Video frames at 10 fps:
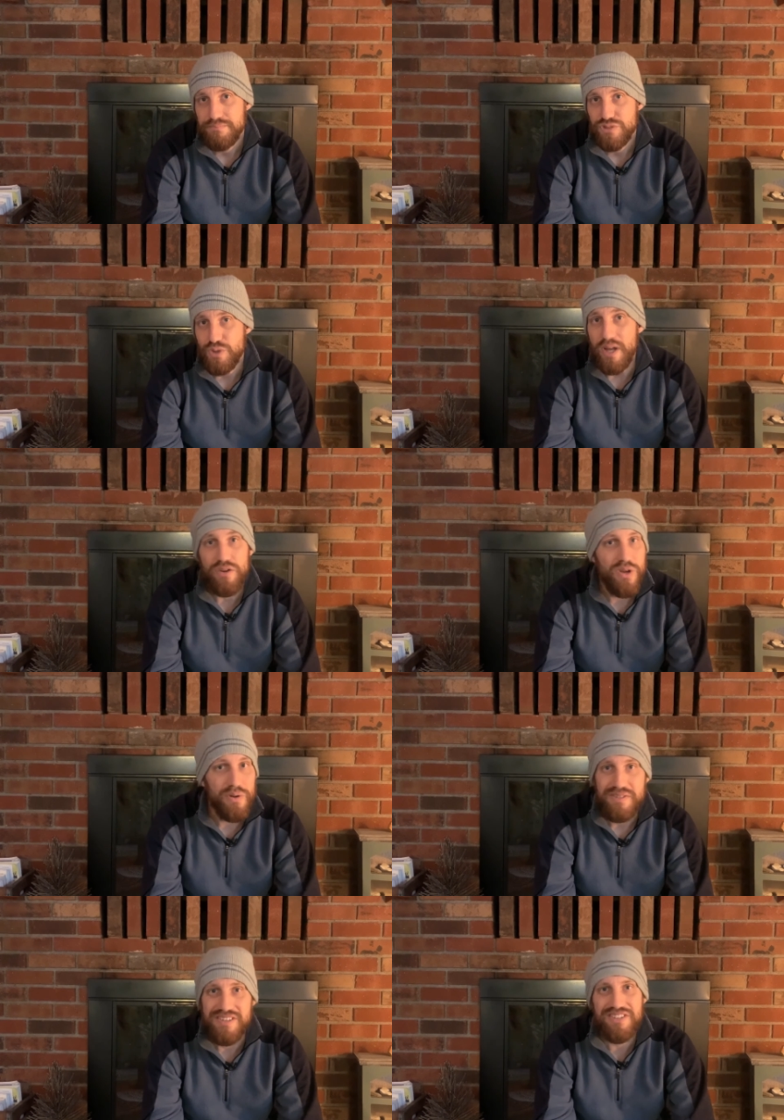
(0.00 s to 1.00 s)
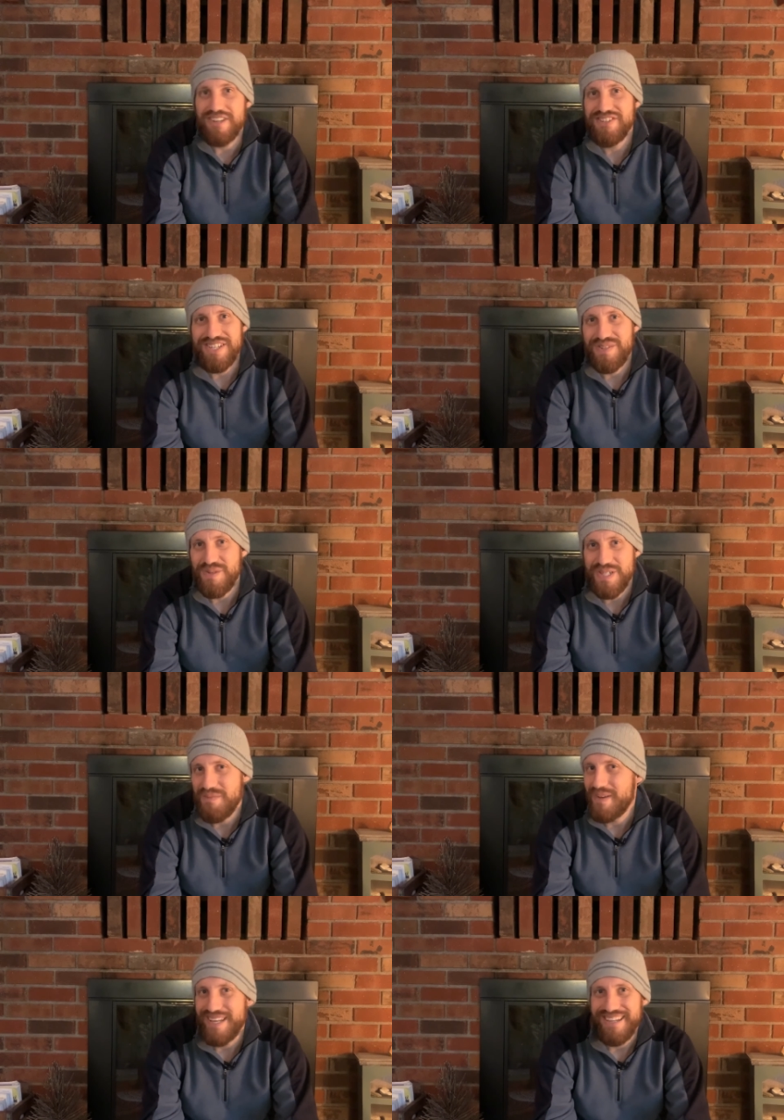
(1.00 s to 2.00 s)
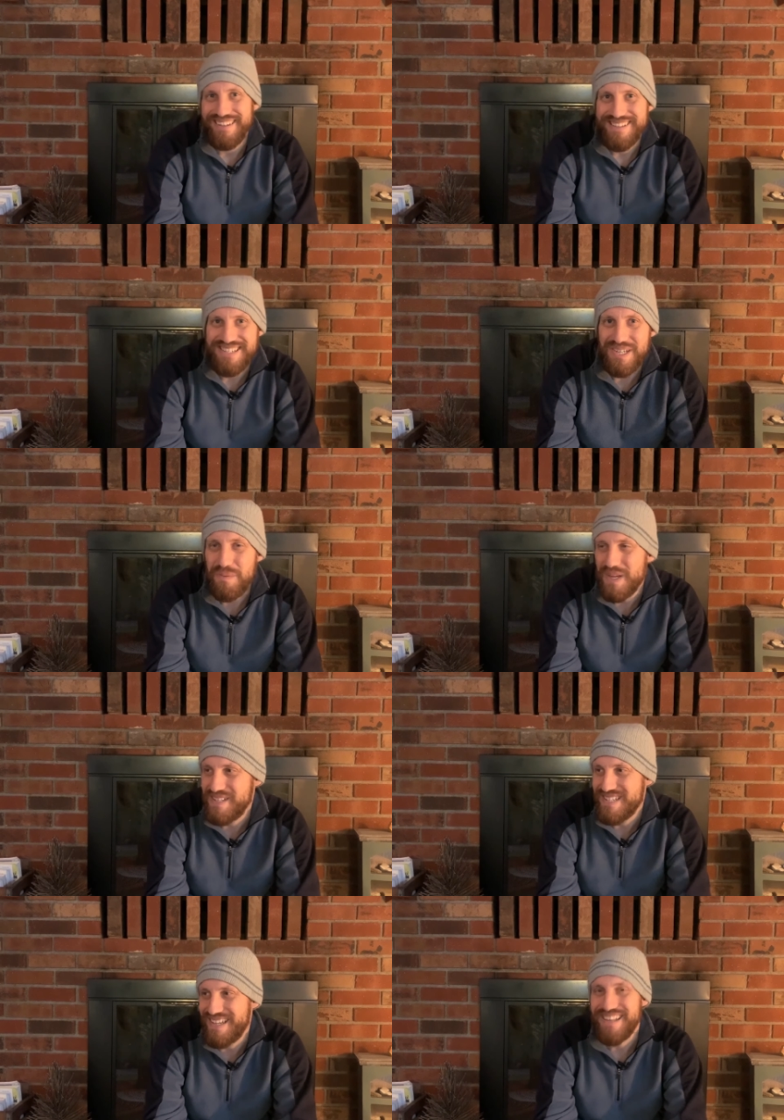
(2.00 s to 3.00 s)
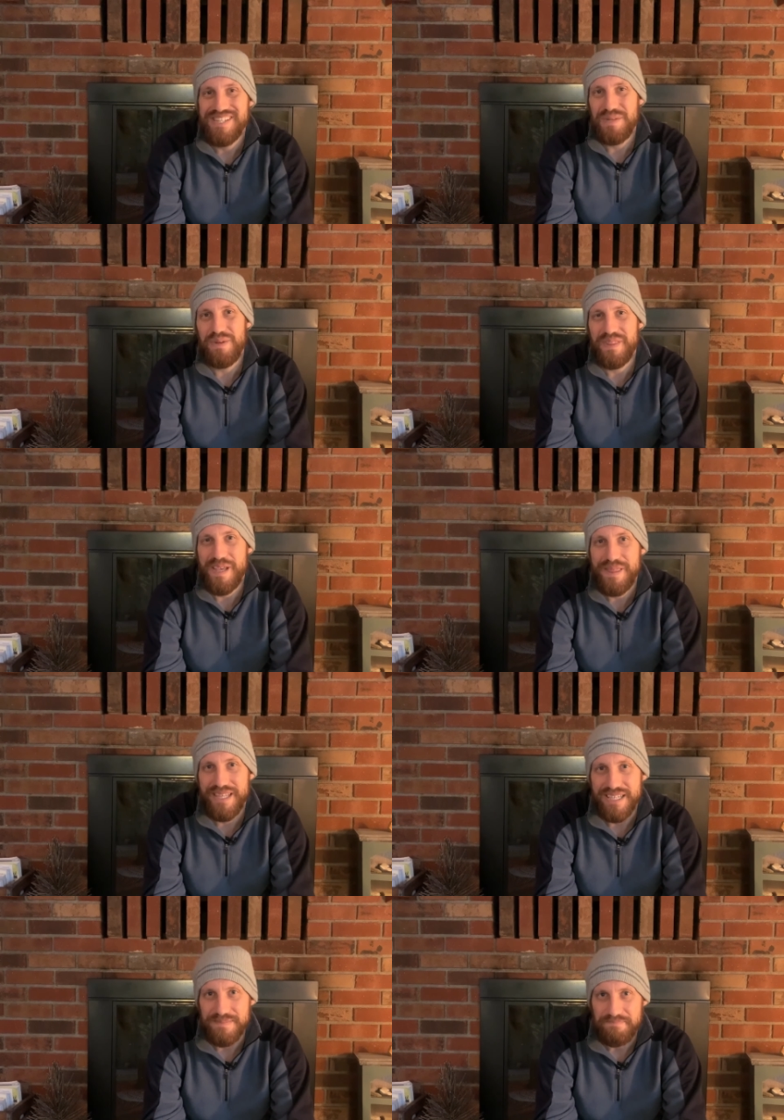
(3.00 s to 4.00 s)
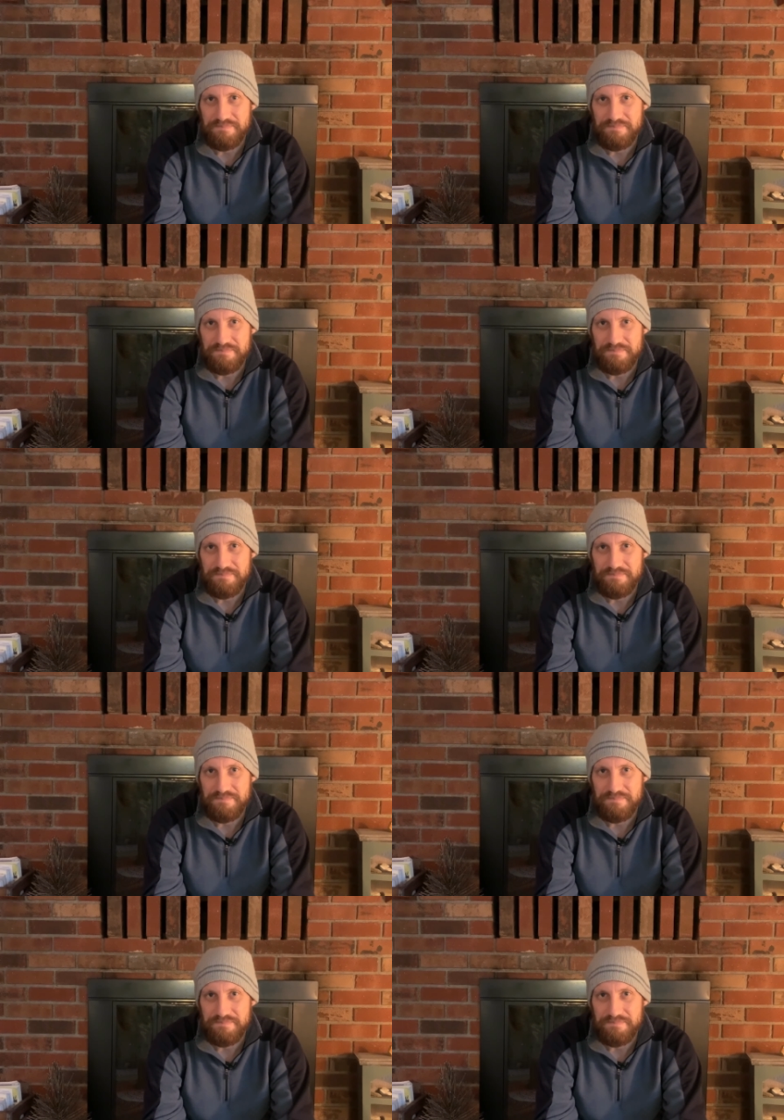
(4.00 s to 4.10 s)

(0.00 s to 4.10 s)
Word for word: So I don't know. Discuss this with somebody. See what uh, see what they think.